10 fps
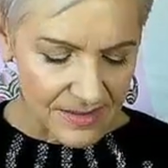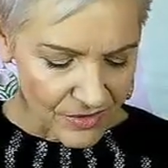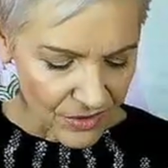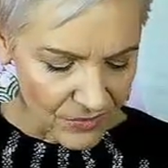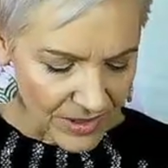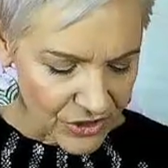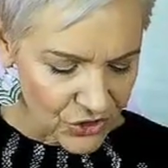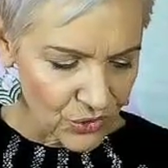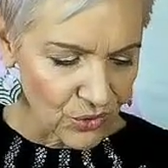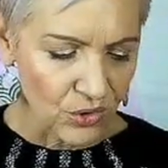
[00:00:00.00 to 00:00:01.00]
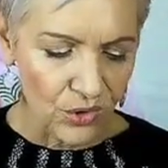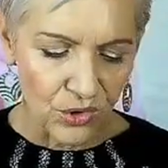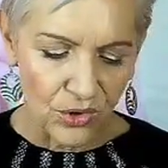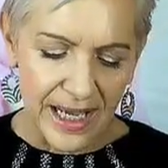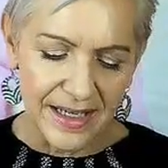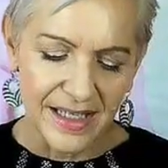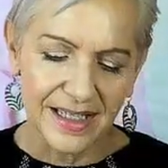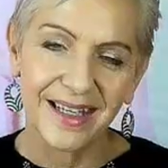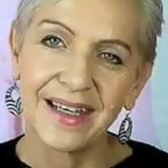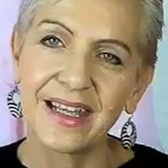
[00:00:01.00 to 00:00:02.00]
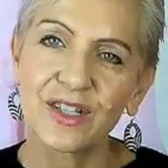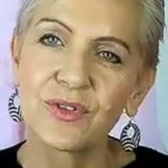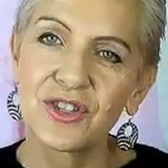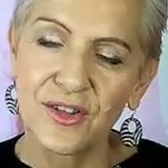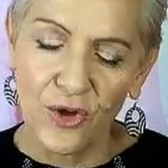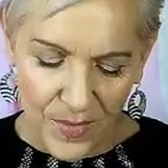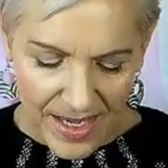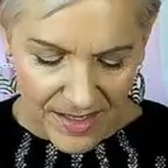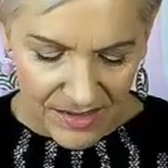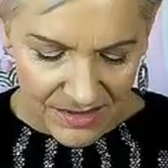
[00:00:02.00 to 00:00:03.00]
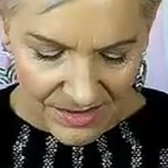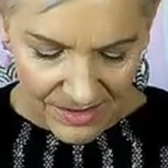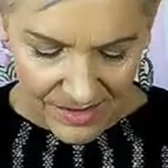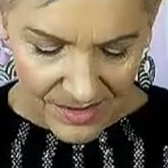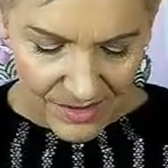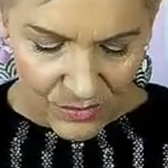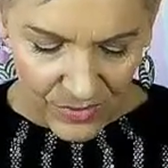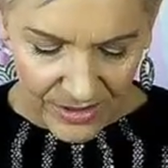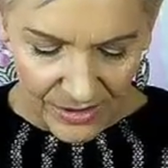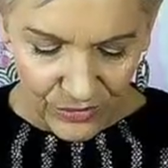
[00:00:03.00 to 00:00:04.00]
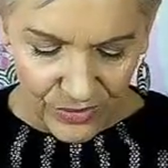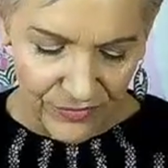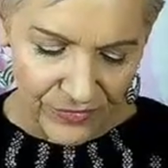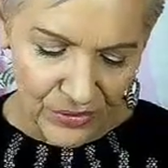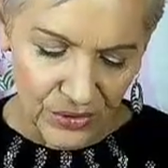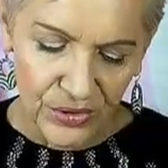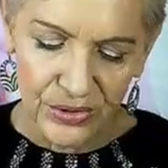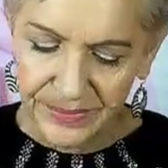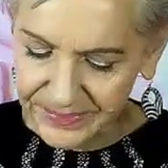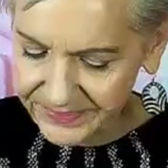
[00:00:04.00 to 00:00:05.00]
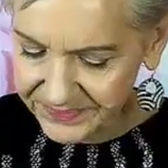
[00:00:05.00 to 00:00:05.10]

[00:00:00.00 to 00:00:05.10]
So not really sure how you're going to connect with your soulmate, the one you're looking for.